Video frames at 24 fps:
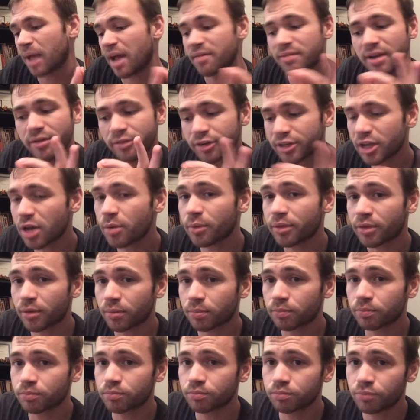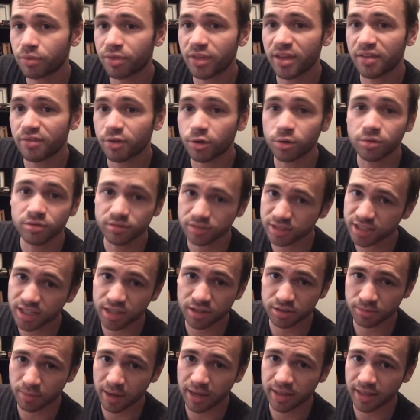I've never dealt with a thief who
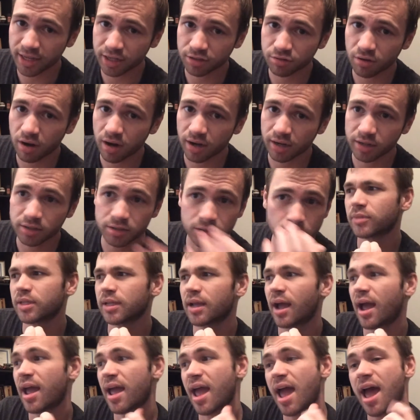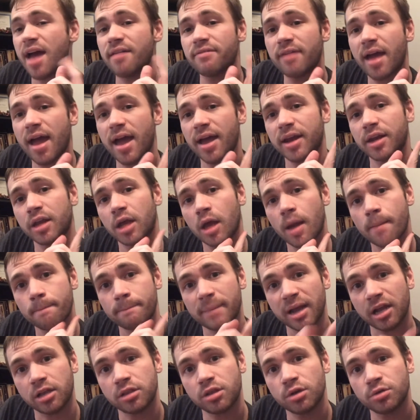steals my electronics. I have had
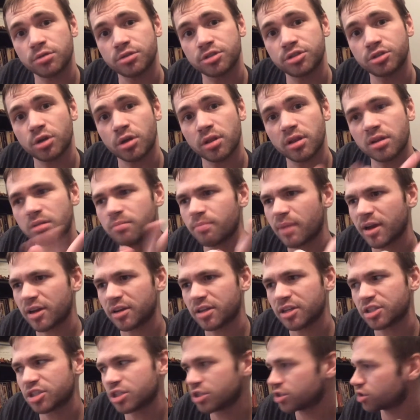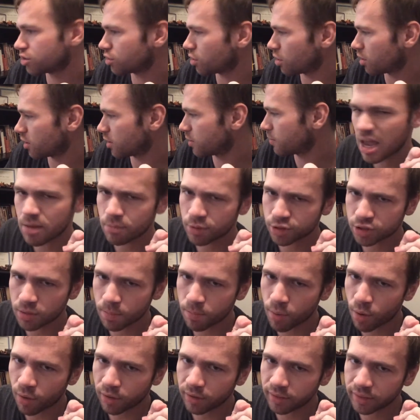my clothes stolen, my dishes stolen, and most
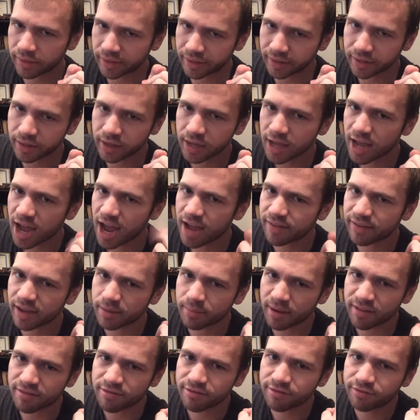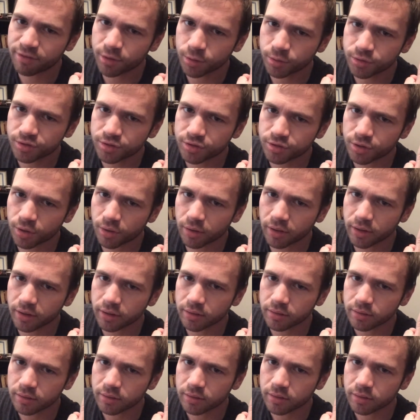importantly, I've had my food stolen.